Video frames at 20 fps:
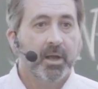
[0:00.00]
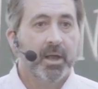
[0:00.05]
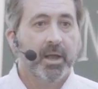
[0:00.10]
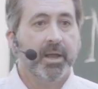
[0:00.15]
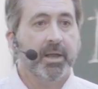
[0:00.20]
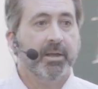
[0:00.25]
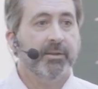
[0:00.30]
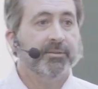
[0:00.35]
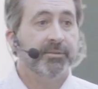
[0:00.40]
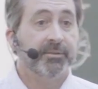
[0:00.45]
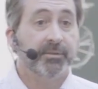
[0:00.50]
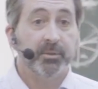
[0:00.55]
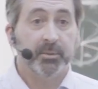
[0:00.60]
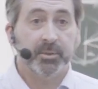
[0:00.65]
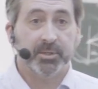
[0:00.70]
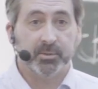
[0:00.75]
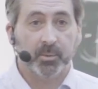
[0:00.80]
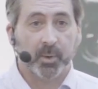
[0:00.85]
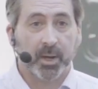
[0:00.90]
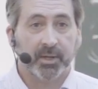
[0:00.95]
and
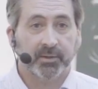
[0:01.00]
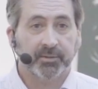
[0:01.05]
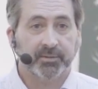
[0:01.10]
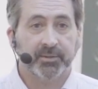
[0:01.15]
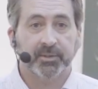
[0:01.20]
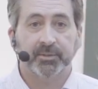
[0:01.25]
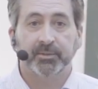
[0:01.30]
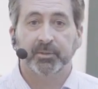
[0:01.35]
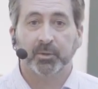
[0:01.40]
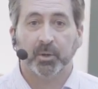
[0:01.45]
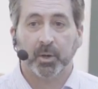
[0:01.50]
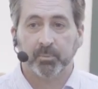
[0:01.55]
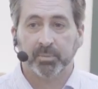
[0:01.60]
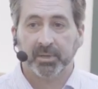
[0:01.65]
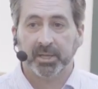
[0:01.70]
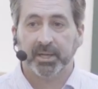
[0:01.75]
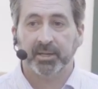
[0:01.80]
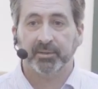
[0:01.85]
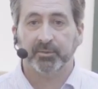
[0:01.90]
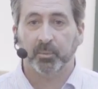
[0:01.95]
sewage waste into our
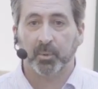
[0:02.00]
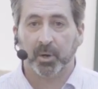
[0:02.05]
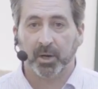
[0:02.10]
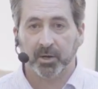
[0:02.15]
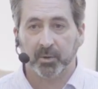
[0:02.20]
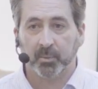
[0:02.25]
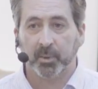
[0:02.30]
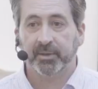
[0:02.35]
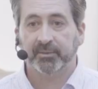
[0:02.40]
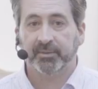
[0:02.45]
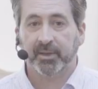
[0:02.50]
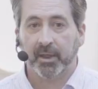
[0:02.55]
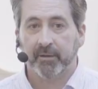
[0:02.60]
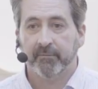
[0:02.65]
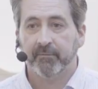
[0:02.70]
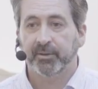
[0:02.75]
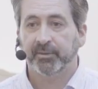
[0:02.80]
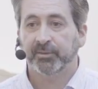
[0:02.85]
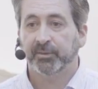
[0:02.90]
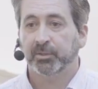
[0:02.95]
planet's waterways
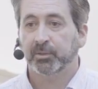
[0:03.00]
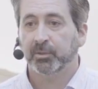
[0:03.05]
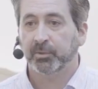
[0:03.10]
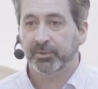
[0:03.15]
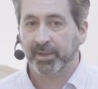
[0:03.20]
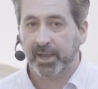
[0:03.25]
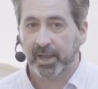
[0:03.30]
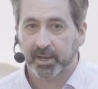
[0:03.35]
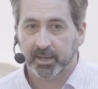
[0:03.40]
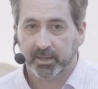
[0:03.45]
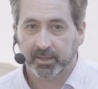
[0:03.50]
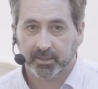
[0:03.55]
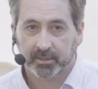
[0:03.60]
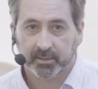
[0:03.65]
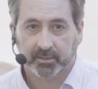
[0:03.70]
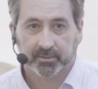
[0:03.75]
every single day.